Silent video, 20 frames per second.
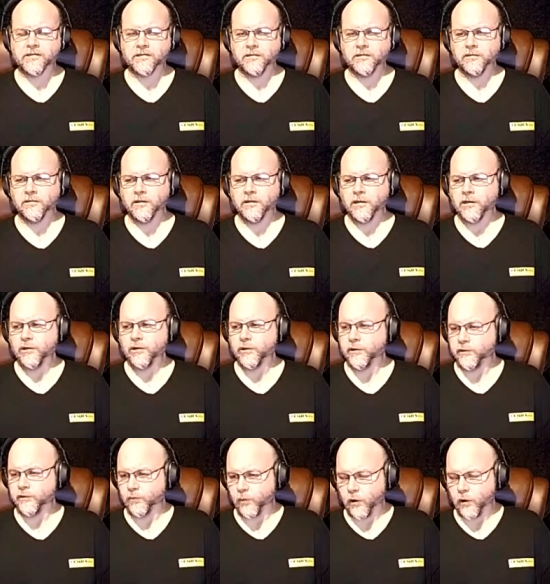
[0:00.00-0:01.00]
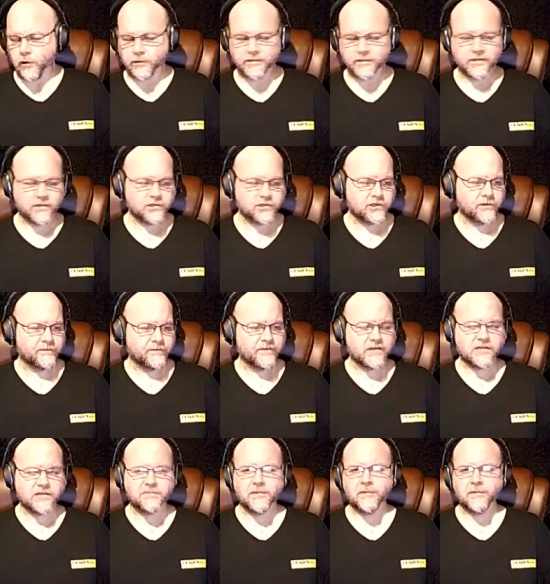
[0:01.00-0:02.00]
and you get the wrong attention of
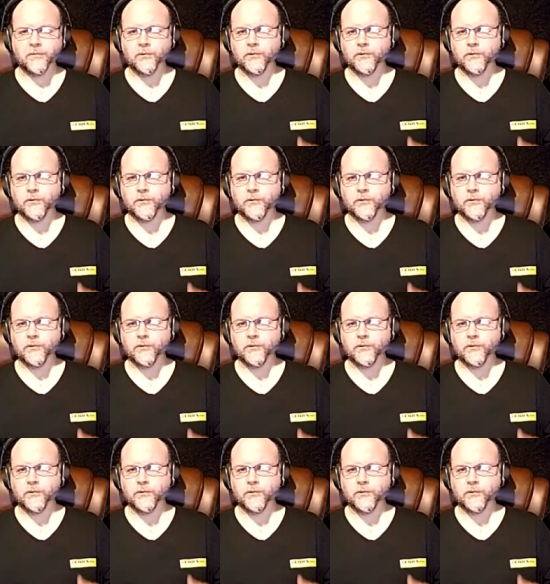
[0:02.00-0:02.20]
these people,